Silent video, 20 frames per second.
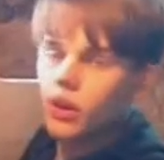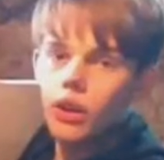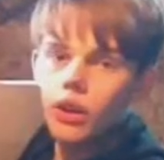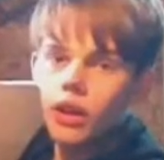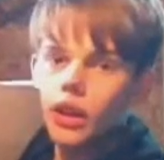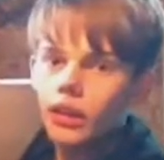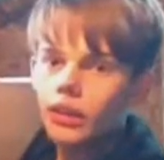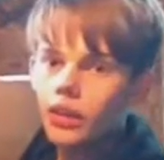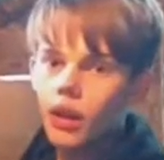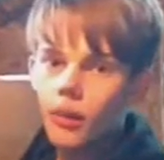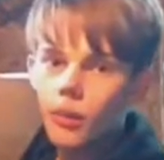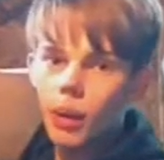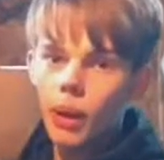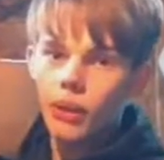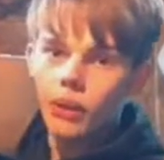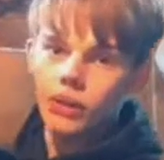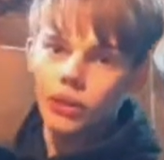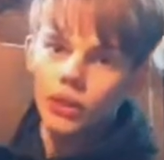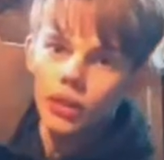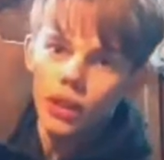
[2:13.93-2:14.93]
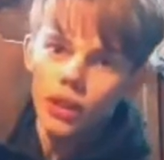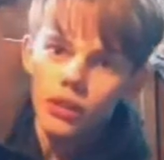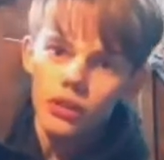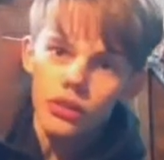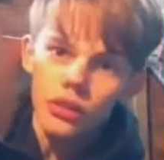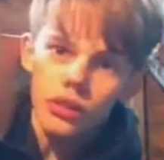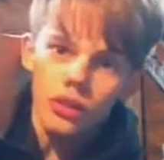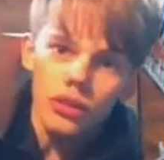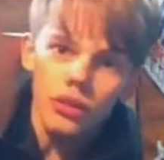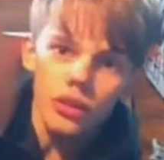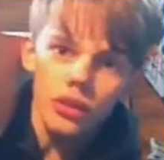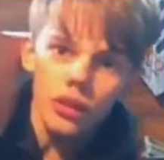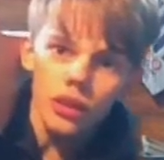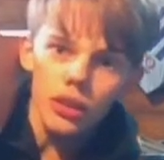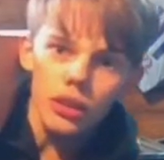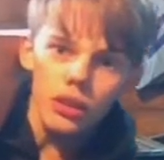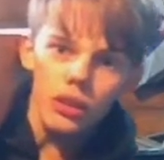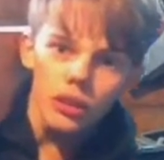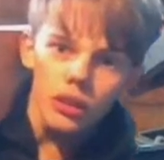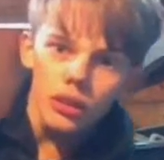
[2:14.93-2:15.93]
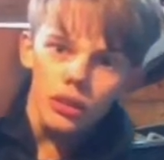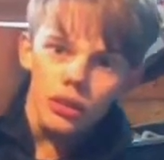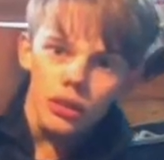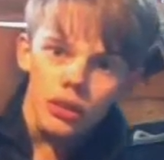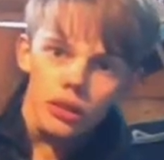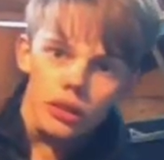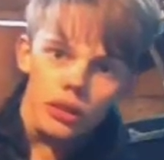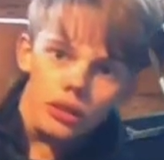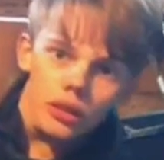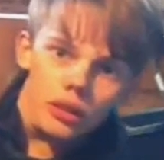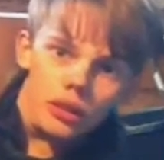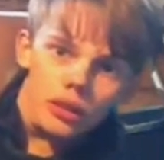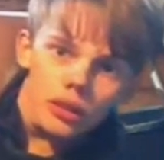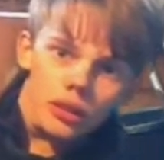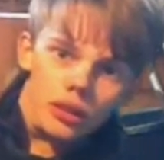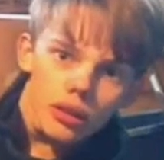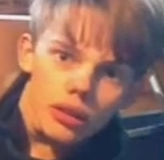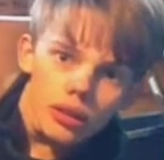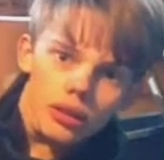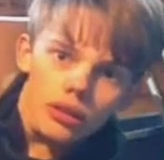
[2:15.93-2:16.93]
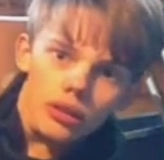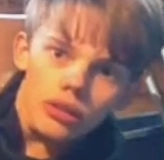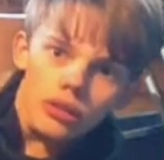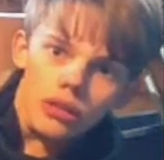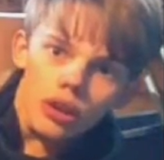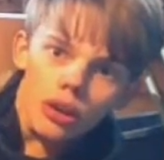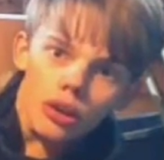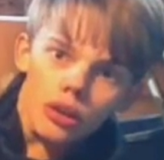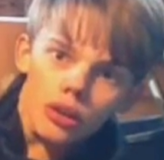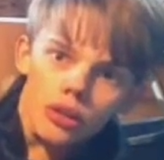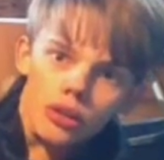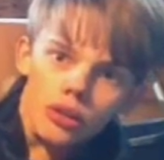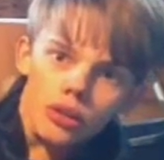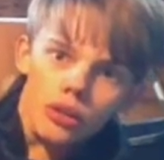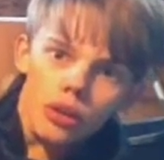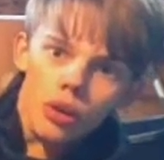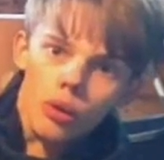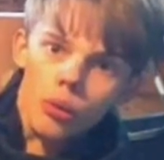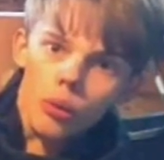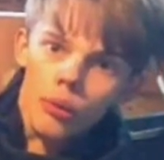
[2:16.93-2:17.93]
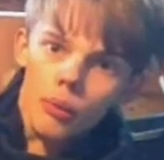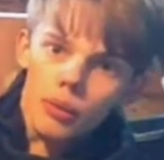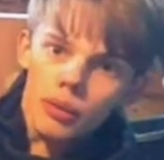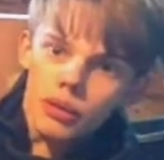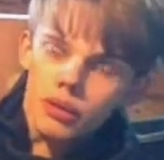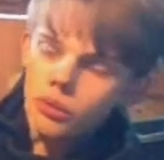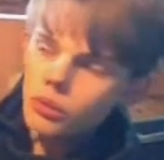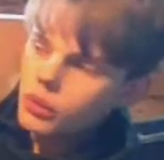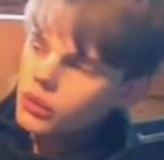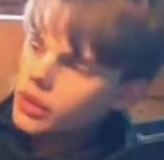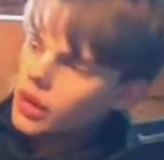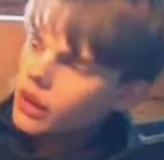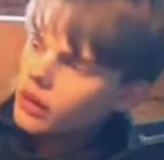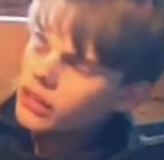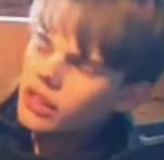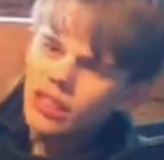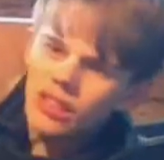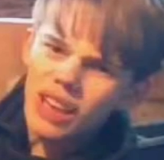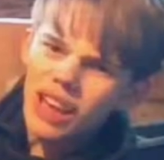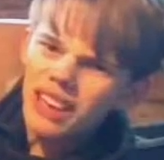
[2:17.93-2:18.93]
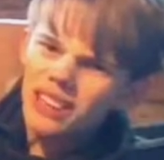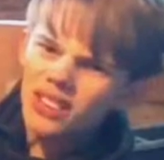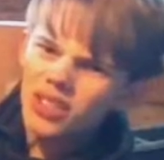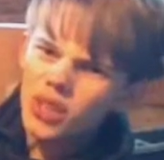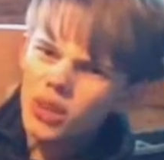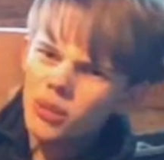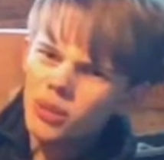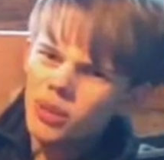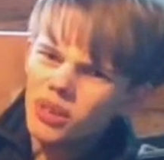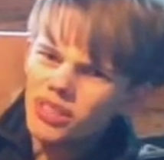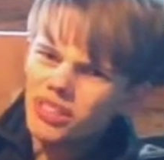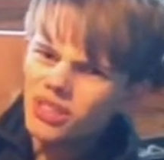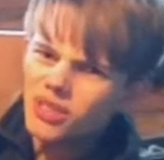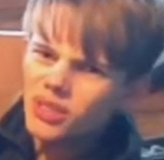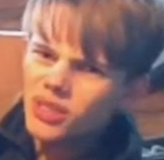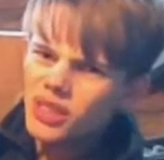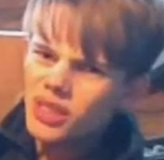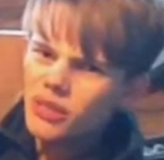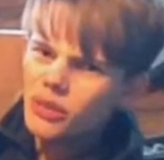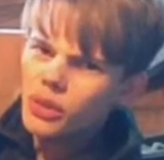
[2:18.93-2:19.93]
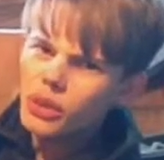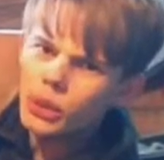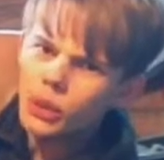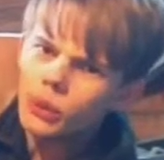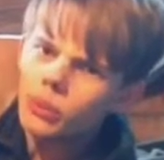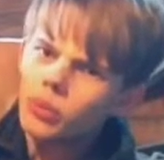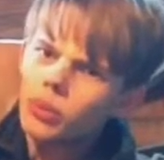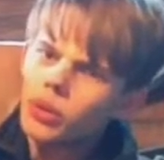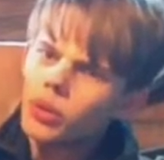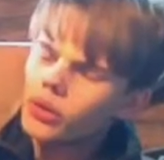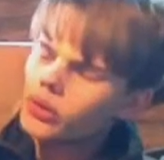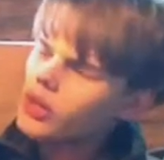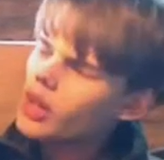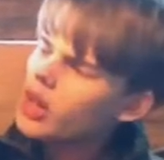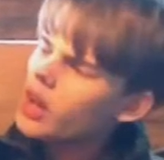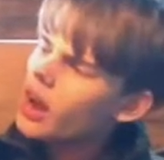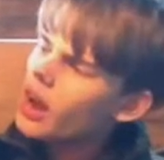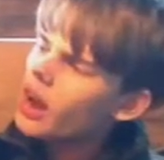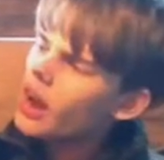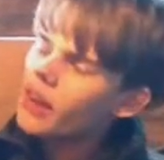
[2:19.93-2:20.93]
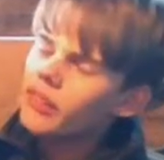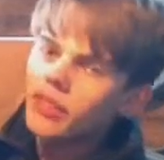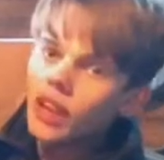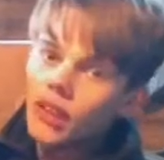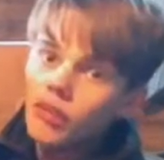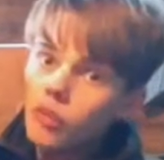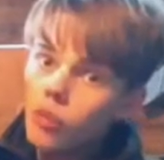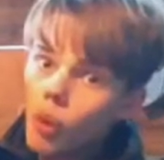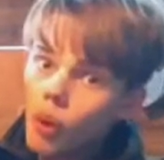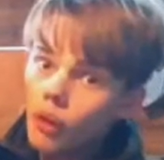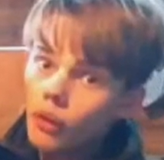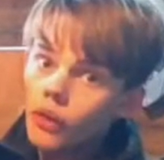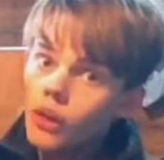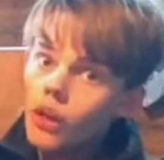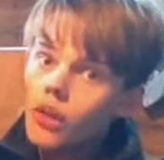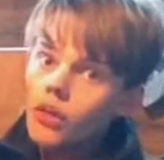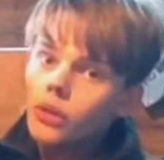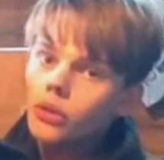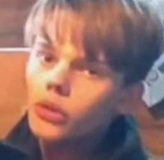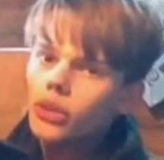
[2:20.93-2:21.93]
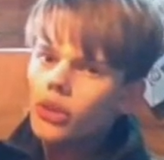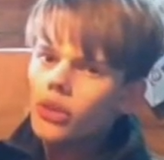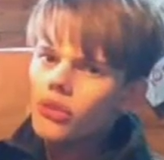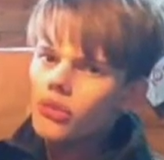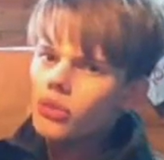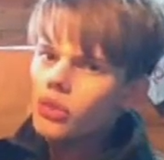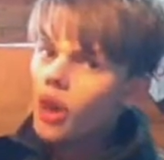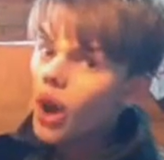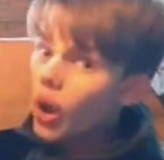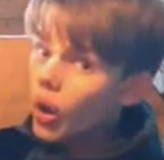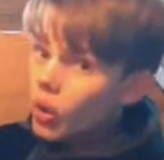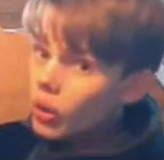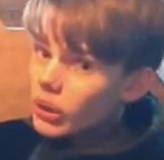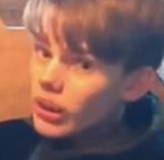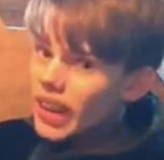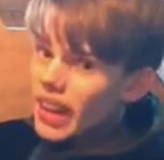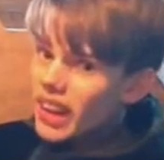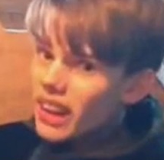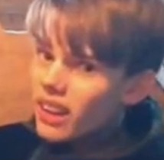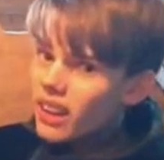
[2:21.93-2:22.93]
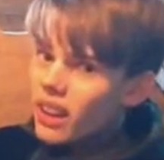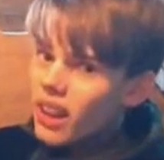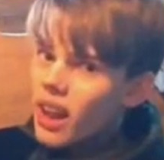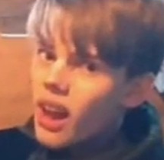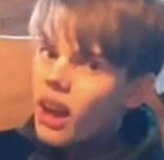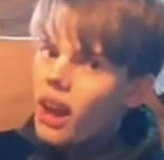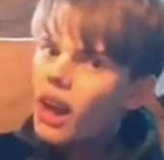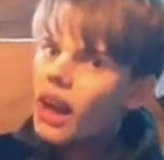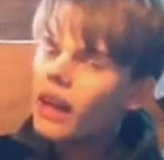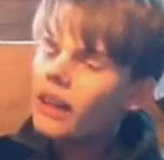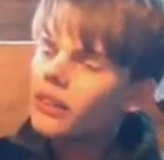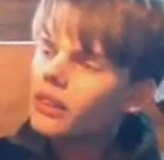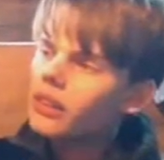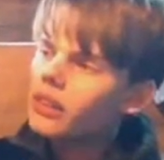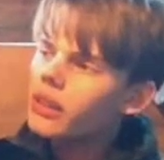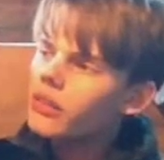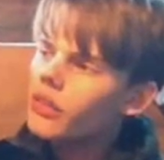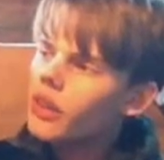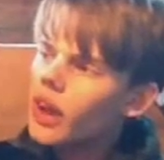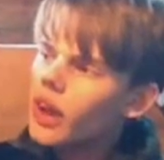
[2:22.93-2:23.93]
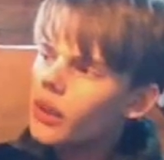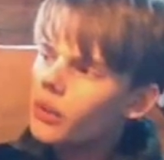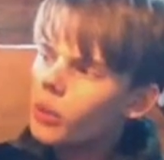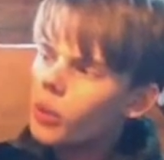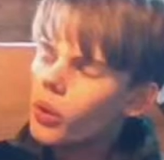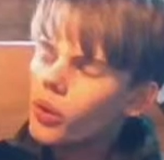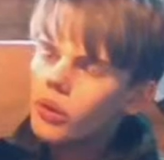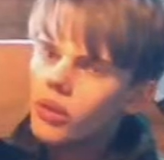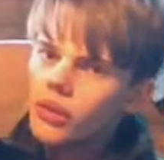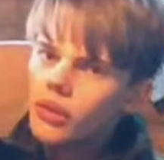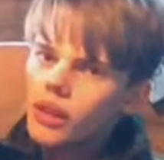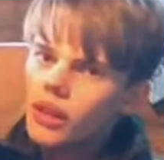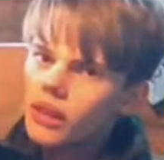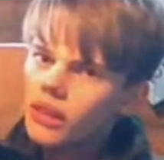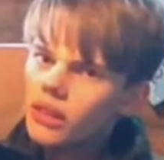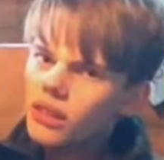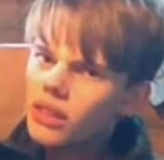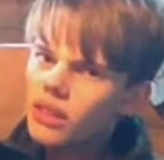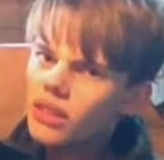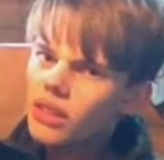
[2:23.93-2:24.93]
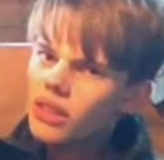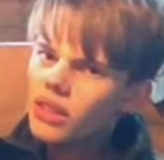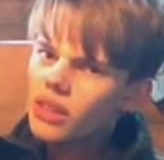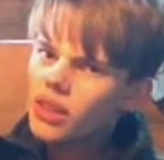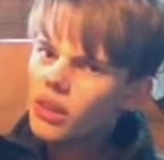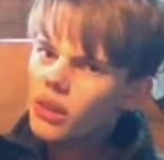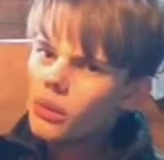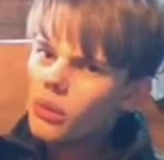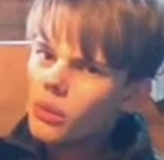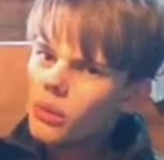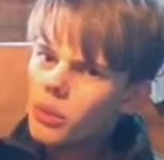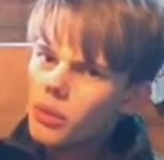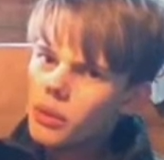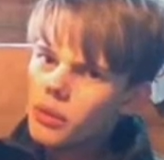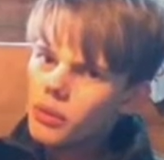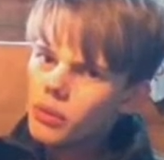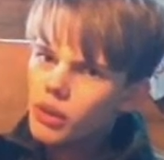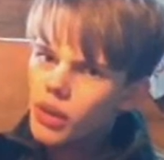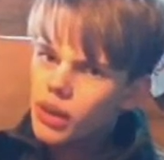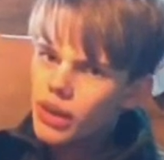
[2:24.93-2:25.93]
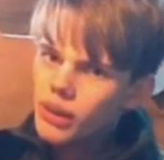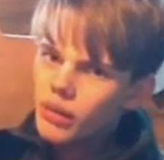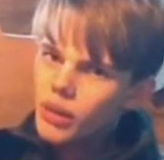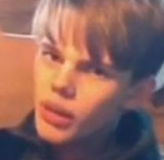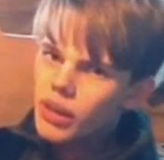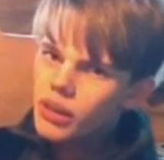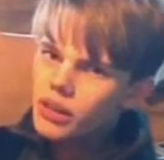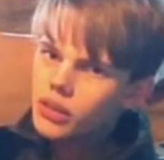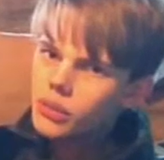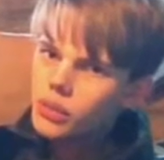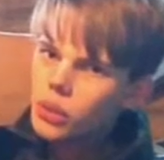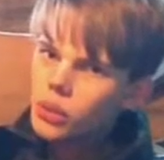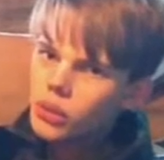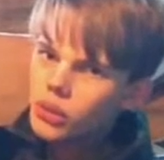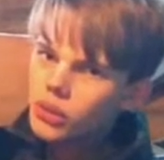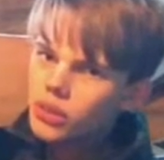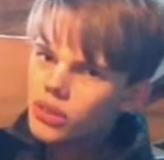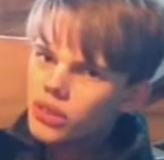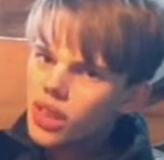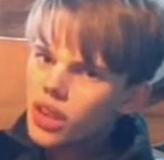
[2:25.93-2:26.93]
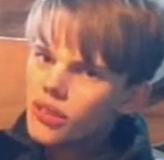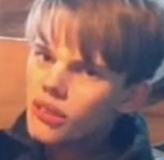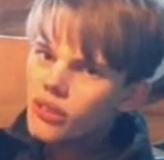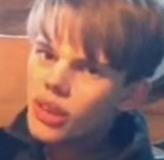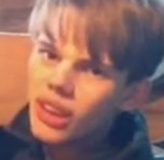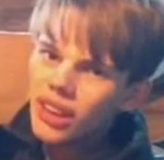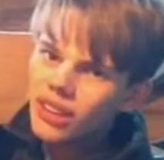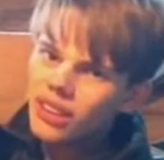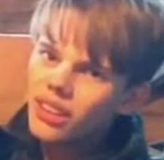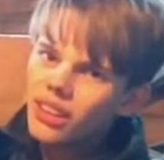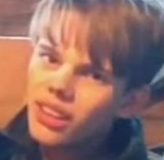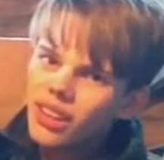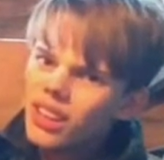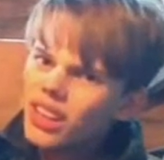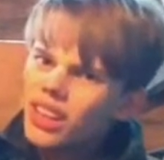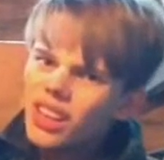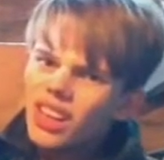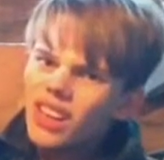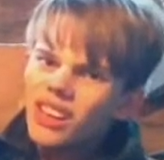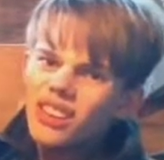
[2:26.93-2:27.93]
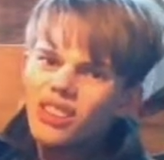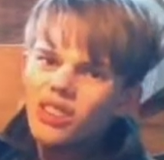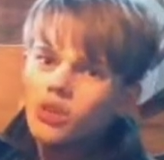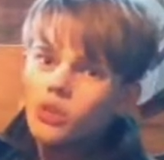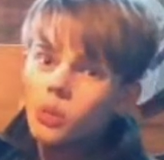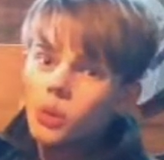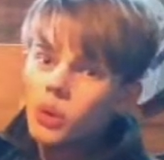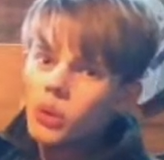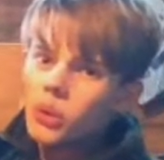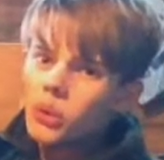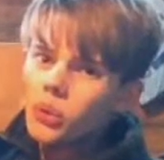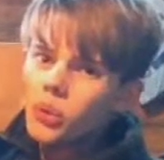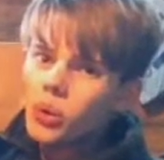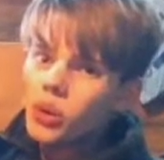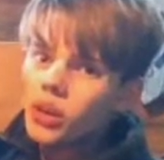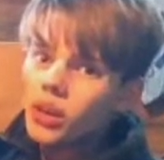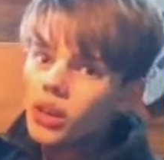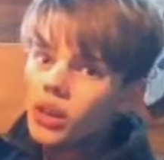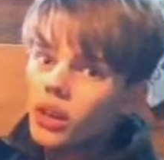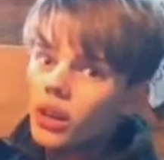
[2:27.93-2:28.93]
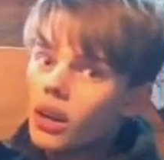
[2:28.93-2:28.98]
Oh yeah, I mounted it, as you can see. So it's got one piece of wood there. It didn't add two because it was difficult, because I had to have one that's going through the hole there, and if I had one, then the other one would be really, really small and stuff, and it just wouldn't work.